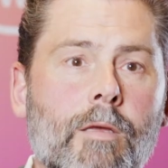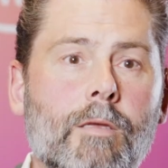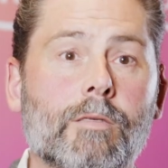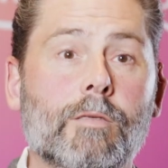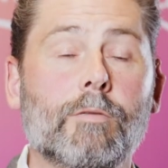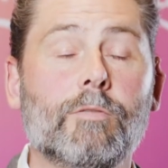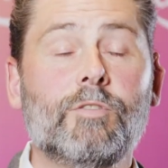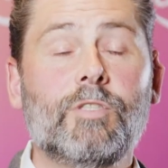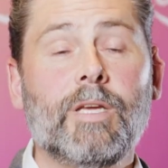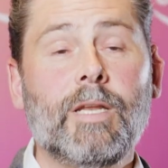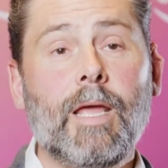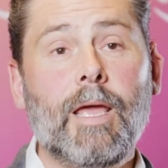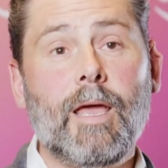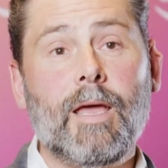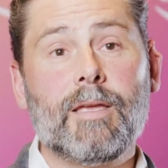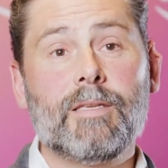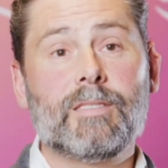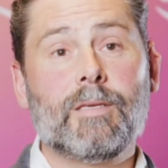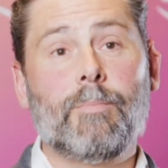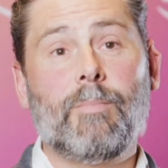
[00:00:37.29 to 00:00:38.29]
So Gen
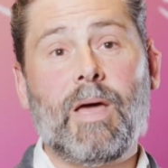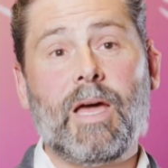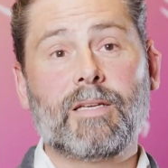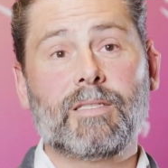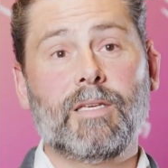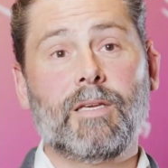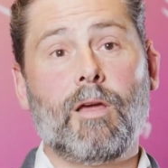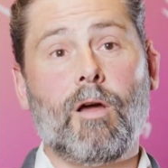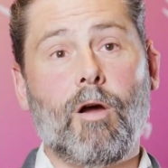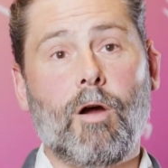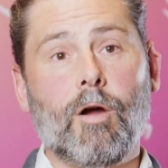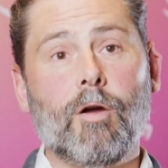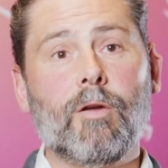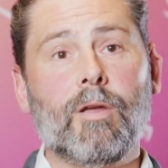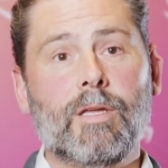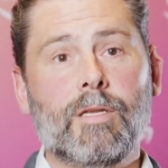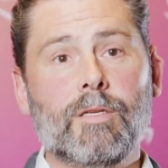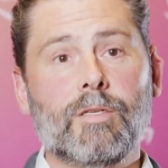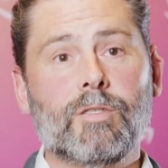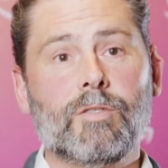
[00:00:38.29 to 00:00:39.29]
AI is impacting our
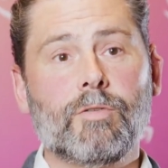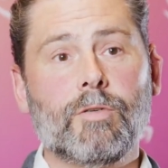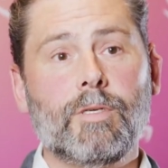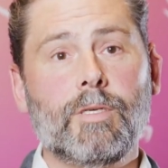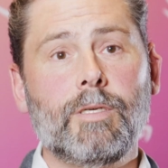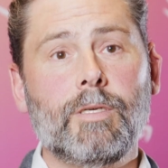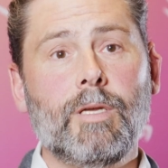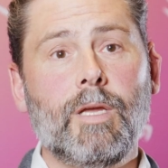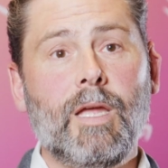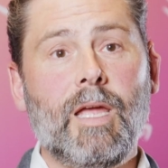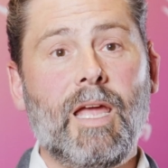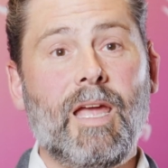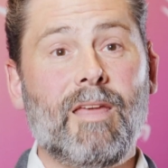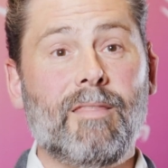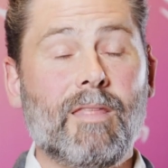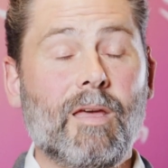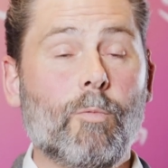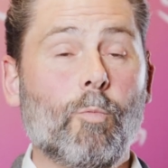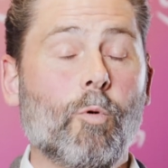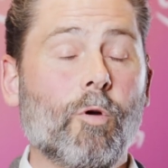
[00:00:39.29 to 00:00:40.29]
industry
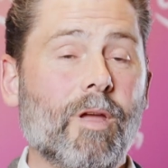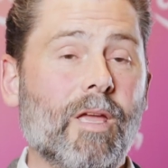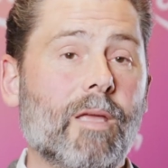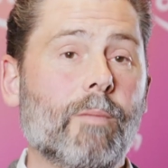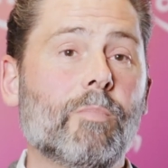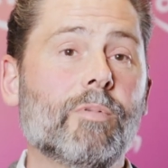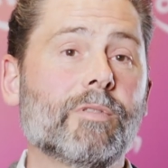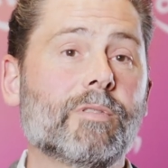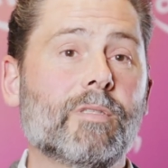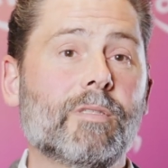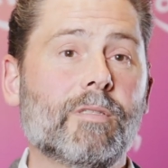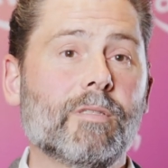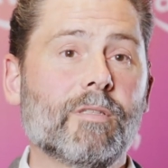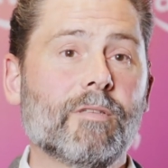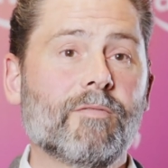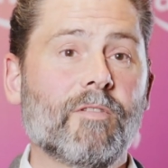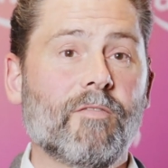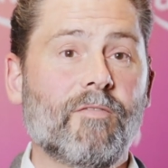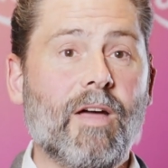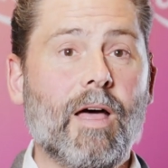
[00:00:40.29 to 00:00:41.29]
in that we're able to
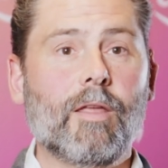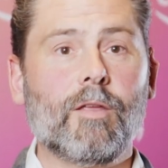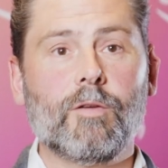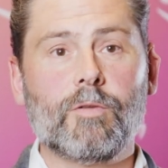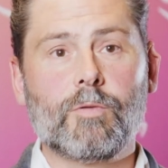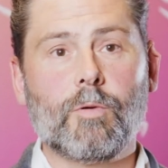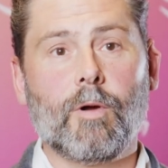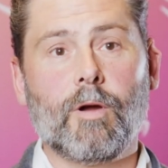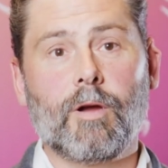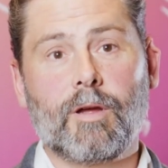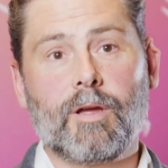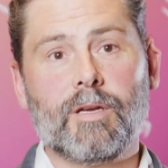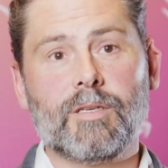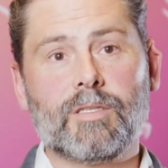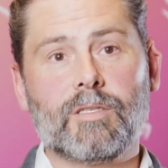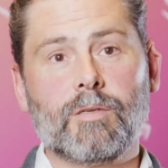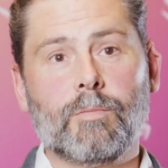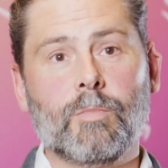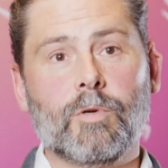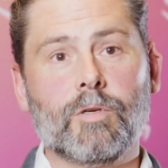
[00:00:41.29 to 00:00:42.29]
deliver value to our
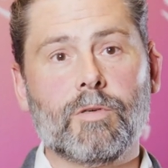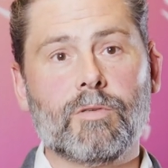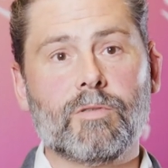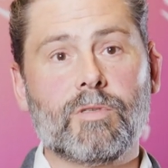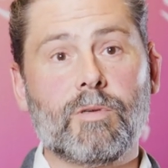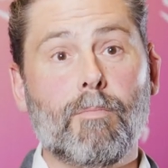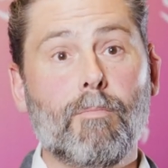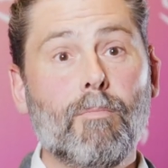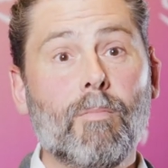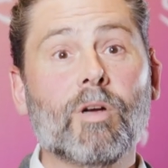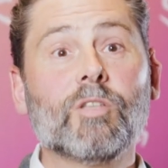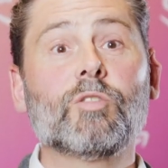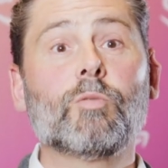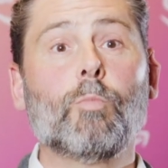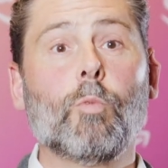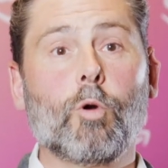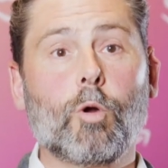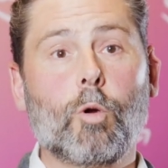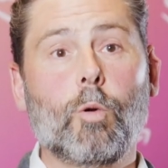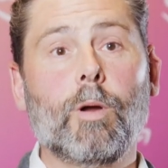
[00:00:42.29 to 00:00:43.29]
customers much
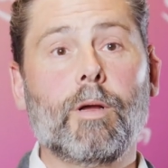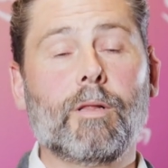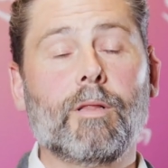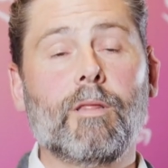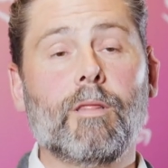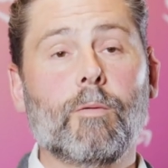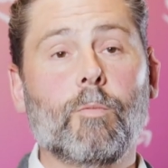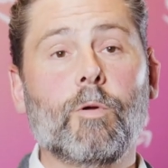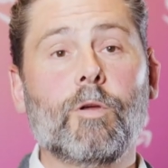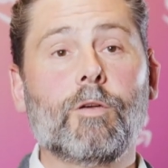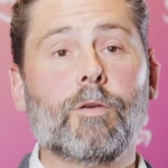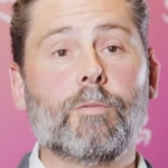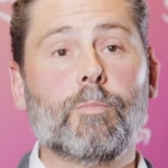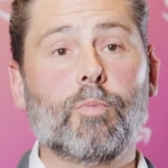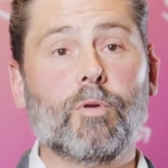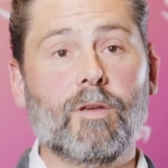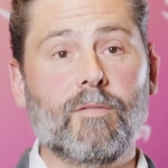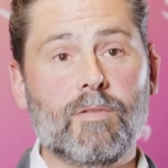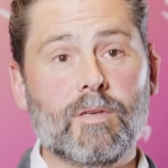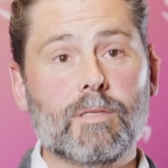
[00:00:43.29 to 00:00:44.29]
more quickly than we could
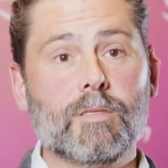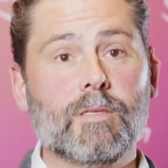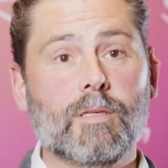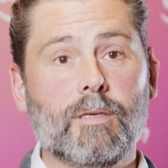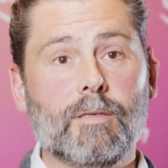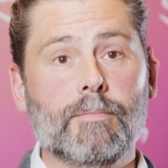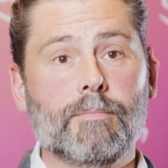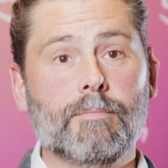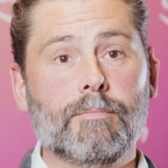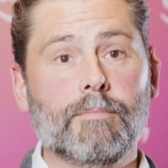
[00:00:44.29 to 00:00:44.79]
previously.